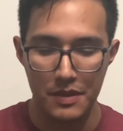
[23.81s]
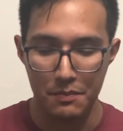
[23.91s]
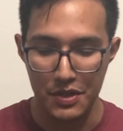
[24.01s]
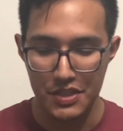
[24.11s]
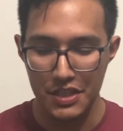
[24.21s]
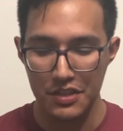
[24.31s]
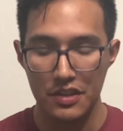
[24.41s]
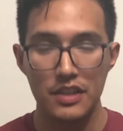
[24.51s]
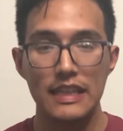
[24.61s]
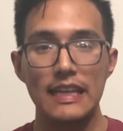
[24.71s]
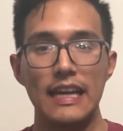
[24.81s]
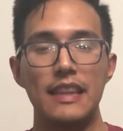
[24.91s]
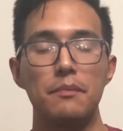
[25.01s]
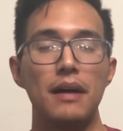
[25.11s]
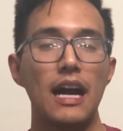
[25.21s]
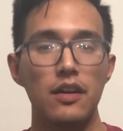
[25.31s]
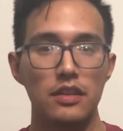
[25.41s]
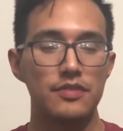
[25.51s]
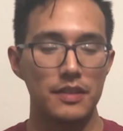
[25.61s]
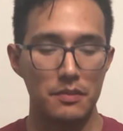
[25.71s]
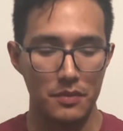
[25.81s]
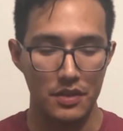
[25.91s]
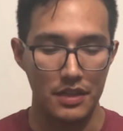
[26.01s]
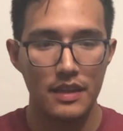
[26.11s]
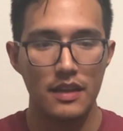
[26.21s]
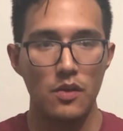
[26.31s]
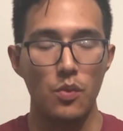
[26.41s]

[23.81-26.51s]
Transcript: particularly in the powerlifting community,